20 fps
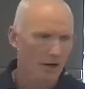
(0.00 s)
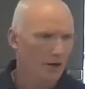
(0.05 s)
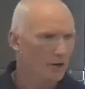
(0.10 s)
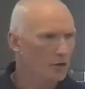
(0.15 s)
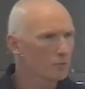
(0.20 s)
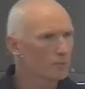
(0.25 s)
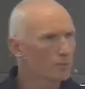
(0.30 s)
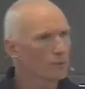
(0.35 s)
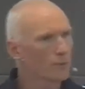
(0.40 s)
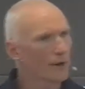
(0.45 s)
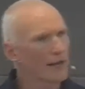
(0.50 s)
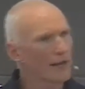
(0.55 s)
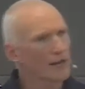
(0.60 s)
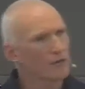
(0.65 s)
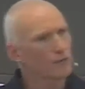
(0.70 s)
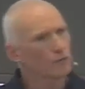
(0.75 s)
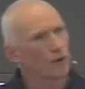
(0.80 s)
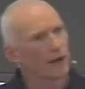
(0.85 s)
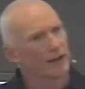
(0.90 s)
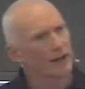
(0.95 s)
Are you
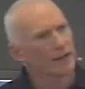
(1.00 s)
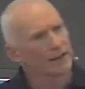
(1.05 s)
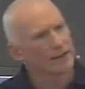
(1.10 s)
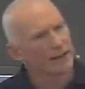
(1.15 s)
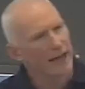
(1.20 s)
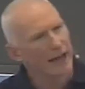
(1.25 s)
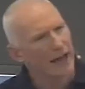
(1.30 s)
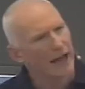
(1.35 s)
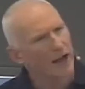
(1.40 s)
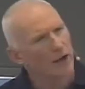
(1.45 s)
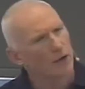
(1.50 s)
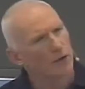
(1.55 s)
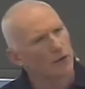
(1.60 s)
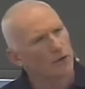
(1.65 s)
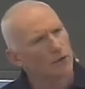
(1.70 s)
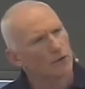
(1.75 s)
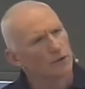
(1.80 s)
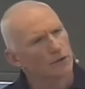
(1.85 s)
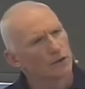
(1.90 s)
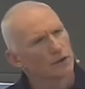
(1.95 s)
praying right
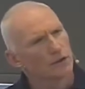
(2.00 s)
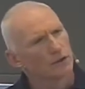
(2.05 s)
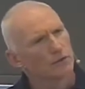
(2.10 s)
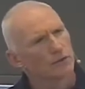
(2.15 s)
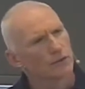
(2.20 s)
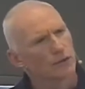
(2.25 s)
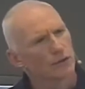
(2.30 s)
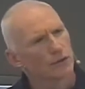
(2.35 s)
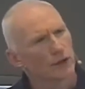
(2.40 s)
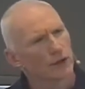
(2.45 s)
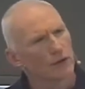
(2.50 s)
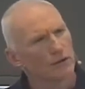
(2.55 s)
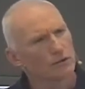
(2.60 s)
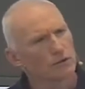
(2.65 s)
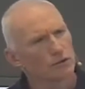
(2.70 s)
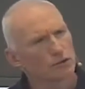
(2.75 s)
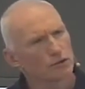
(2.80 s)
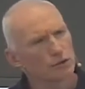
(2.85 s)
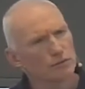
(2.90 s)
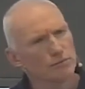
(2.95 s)
now for
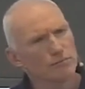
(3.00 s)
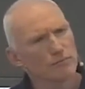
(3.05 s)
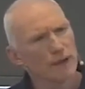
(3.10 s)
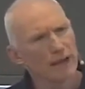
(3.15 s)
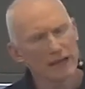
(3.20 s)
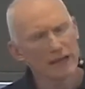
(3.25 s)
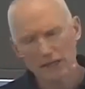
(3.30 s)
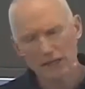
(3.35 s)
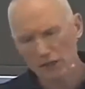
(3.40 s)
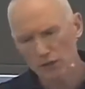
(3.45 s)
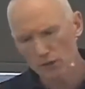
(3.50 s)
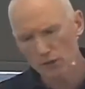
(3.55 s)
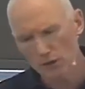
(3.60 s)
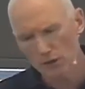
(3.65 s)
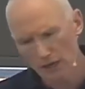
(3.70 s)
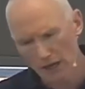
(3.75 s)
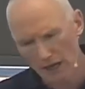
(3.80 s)
those who make your